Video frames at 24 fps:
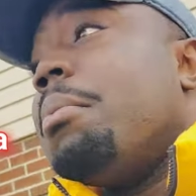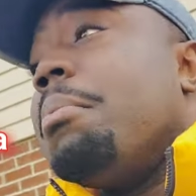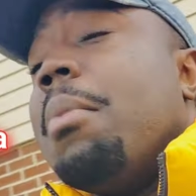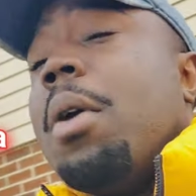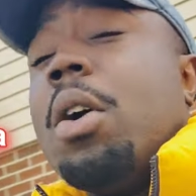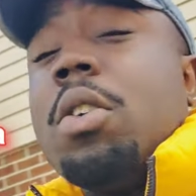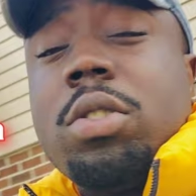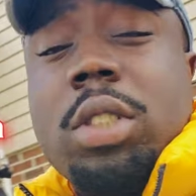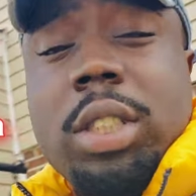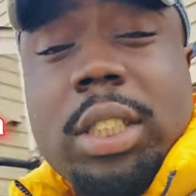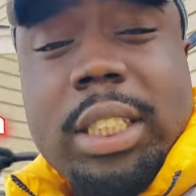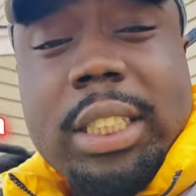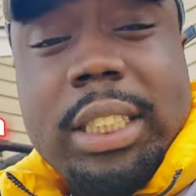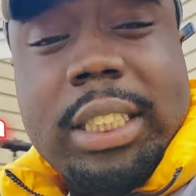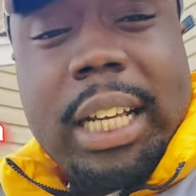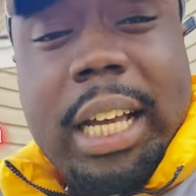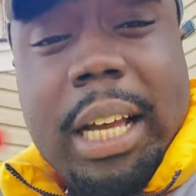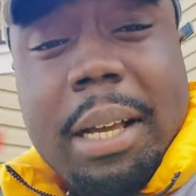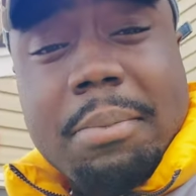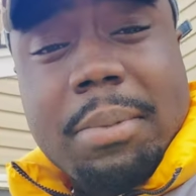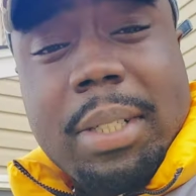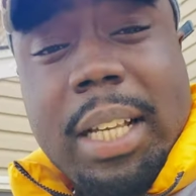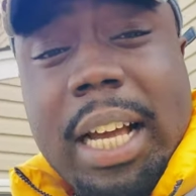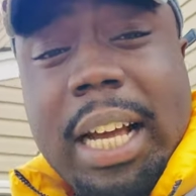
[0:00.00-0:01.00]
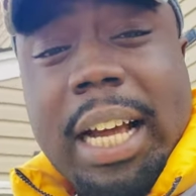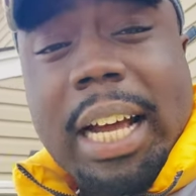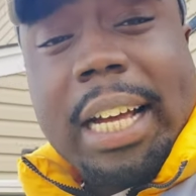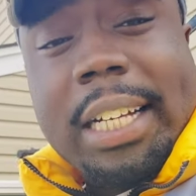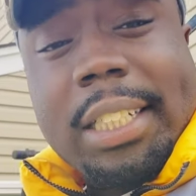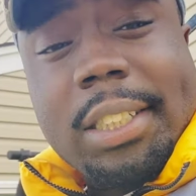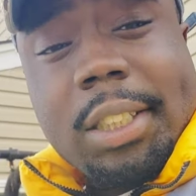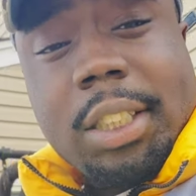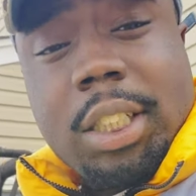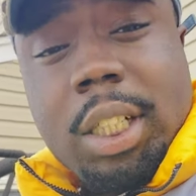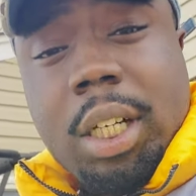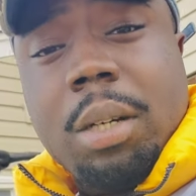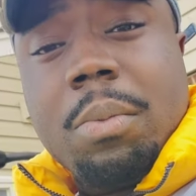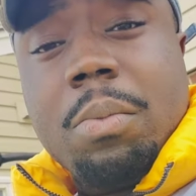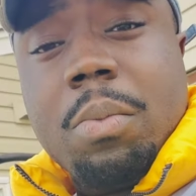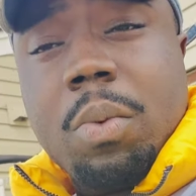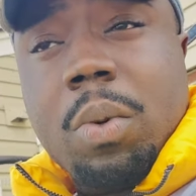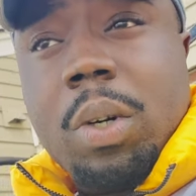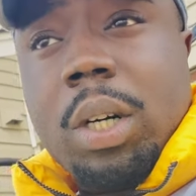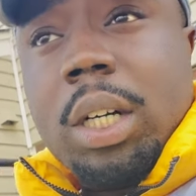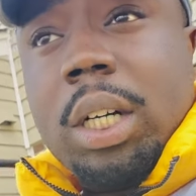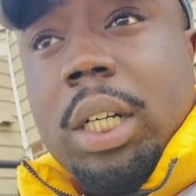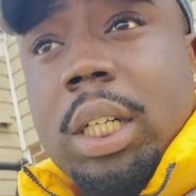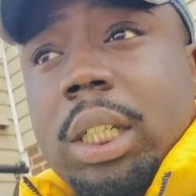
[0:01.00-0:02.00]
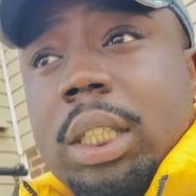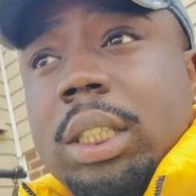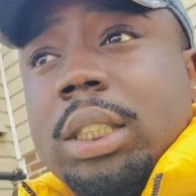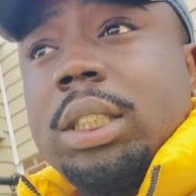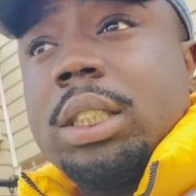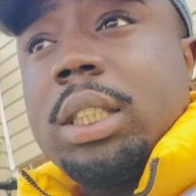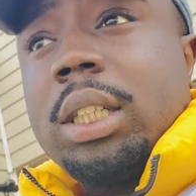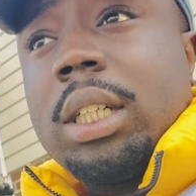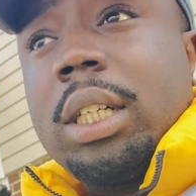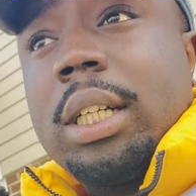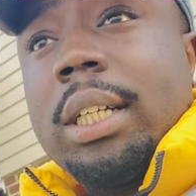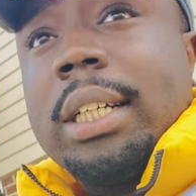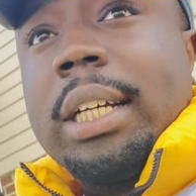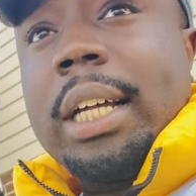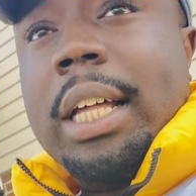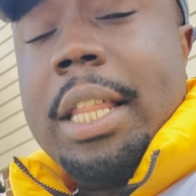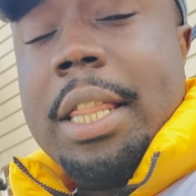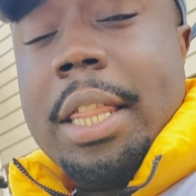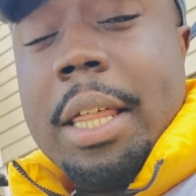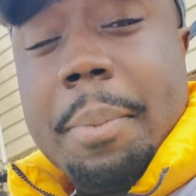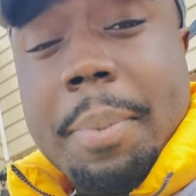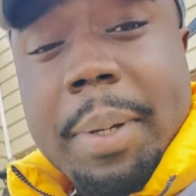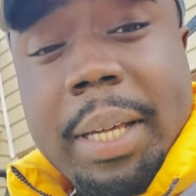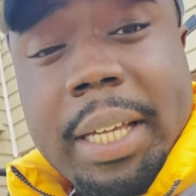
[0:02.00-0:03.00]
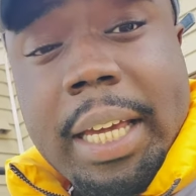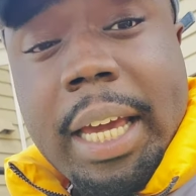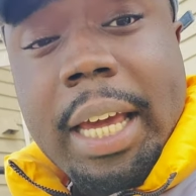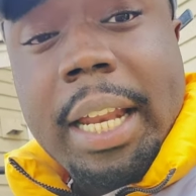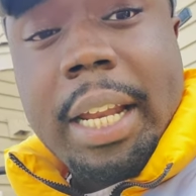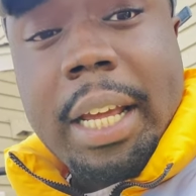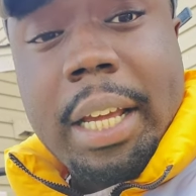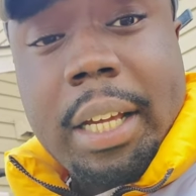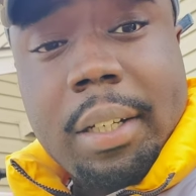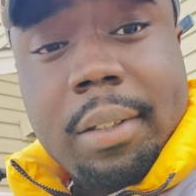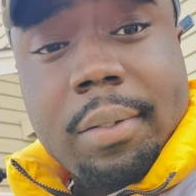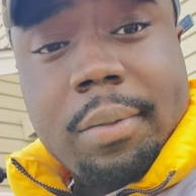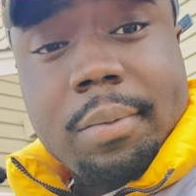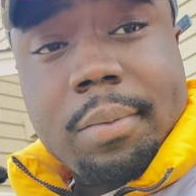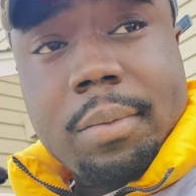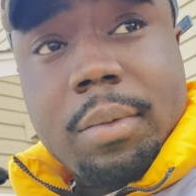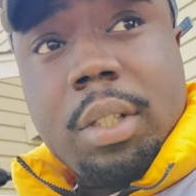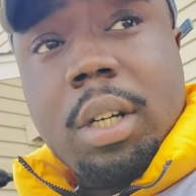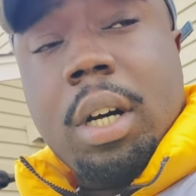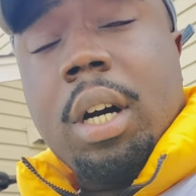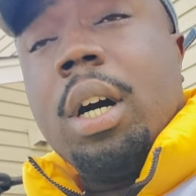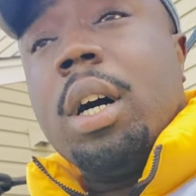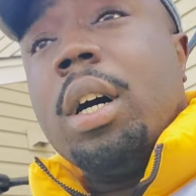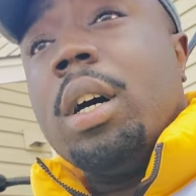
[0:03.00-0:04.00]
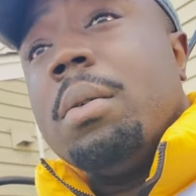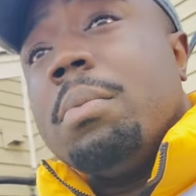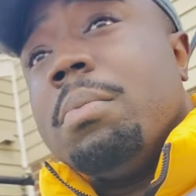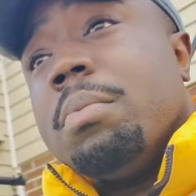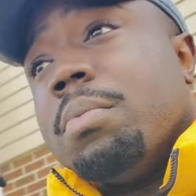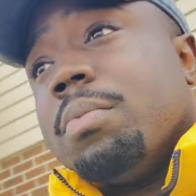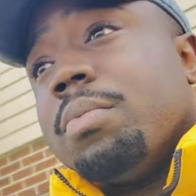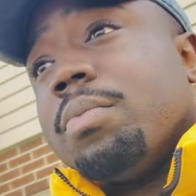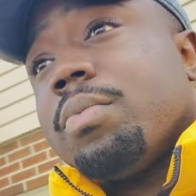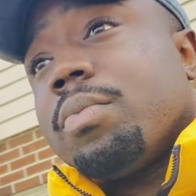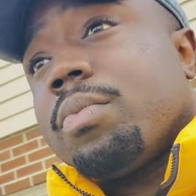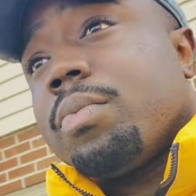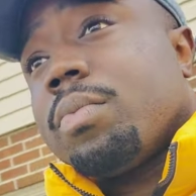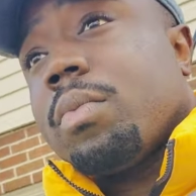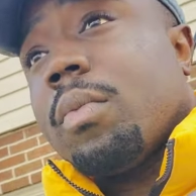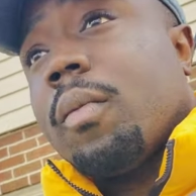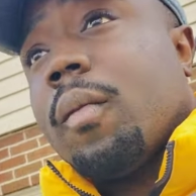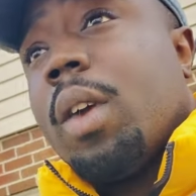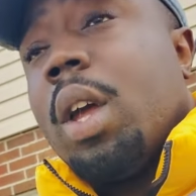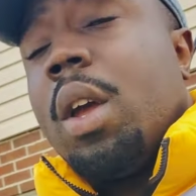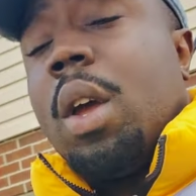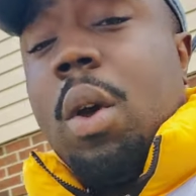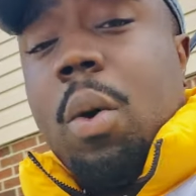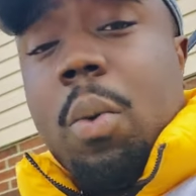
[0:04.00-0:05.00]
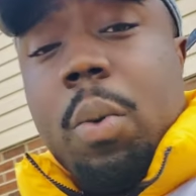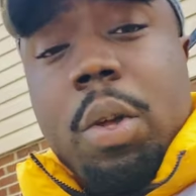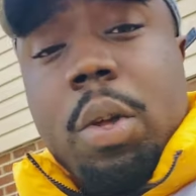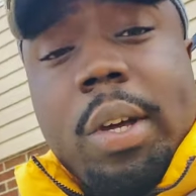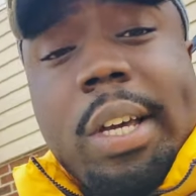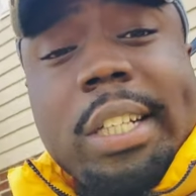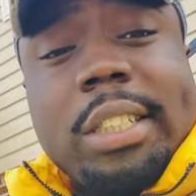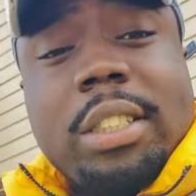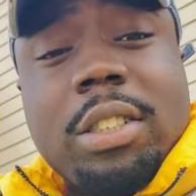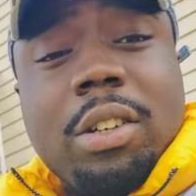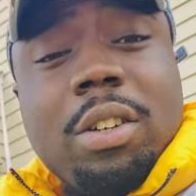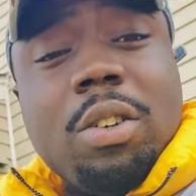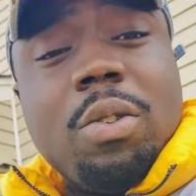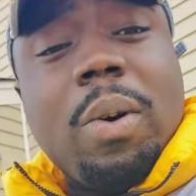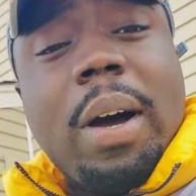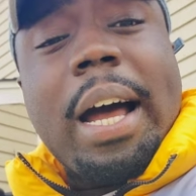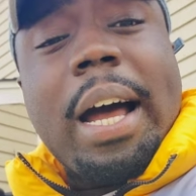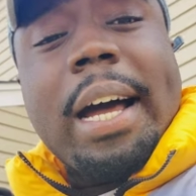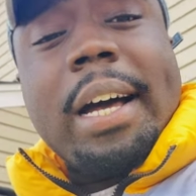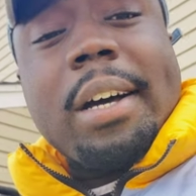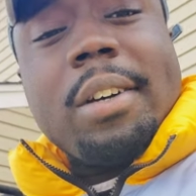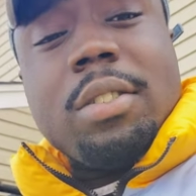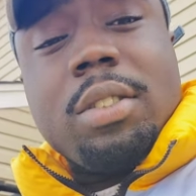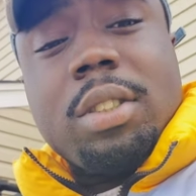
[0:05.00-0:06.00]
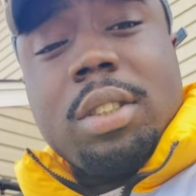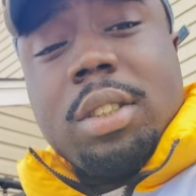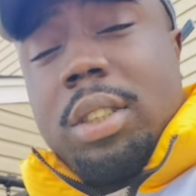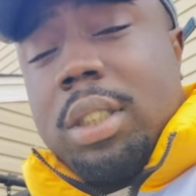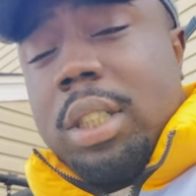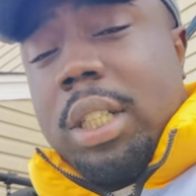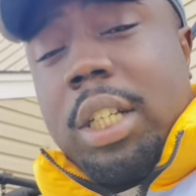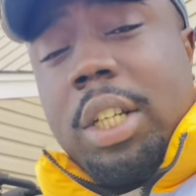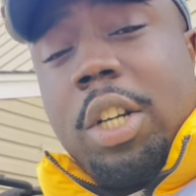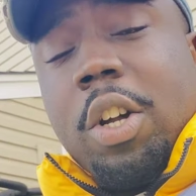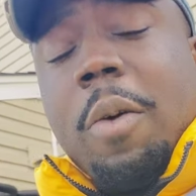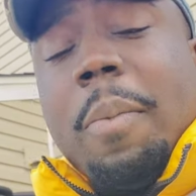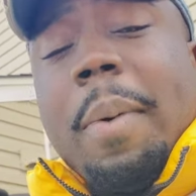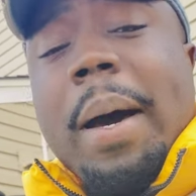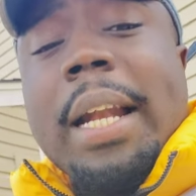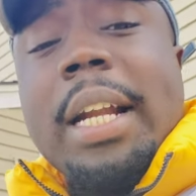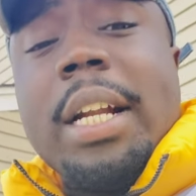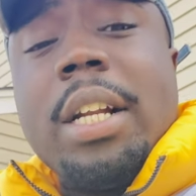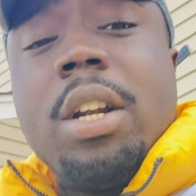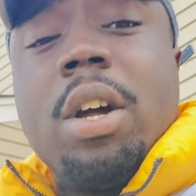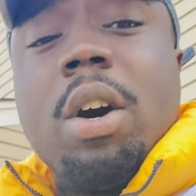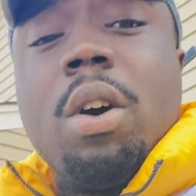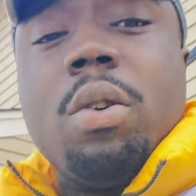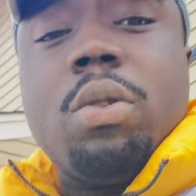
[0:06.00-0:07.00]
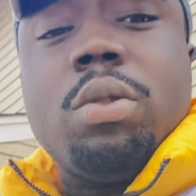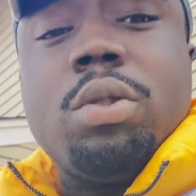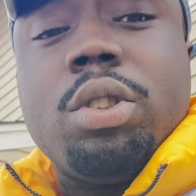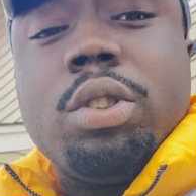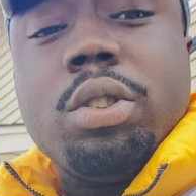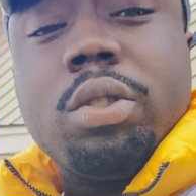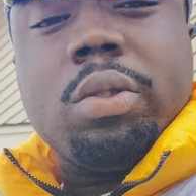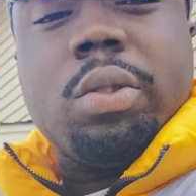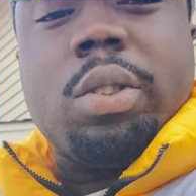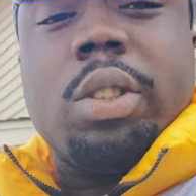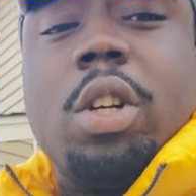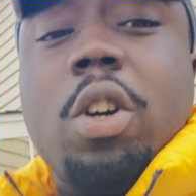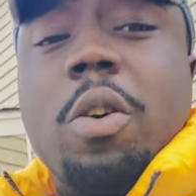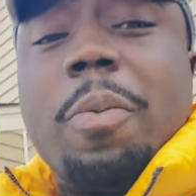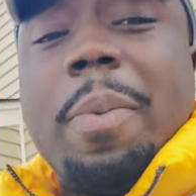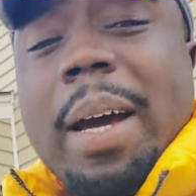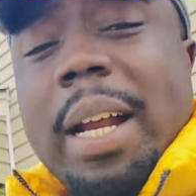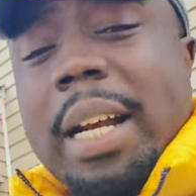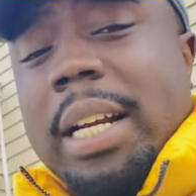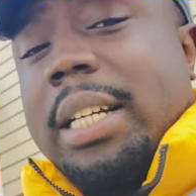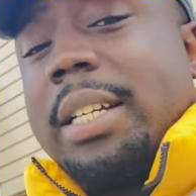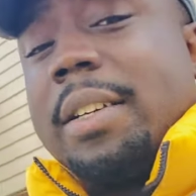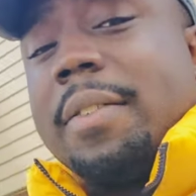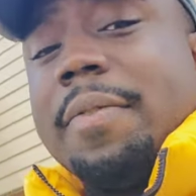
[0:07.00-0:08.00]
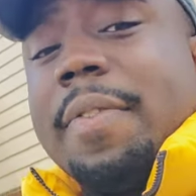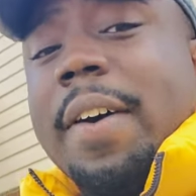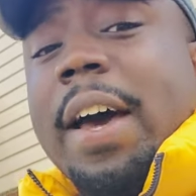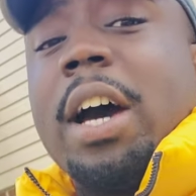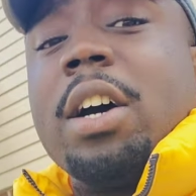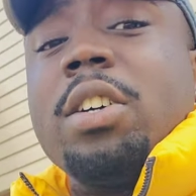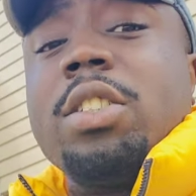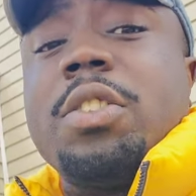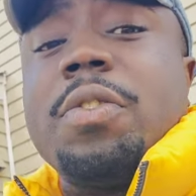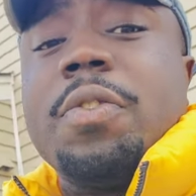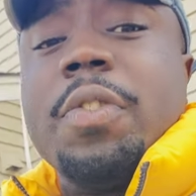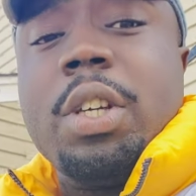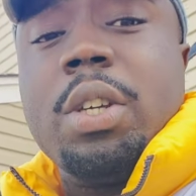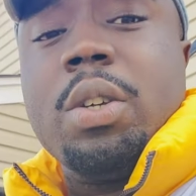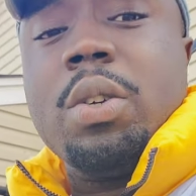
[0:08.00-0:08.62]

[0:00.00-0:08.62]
Most of the times I got jumped was the beginning. When you get to a house and nobody knows you and nobody could vouch for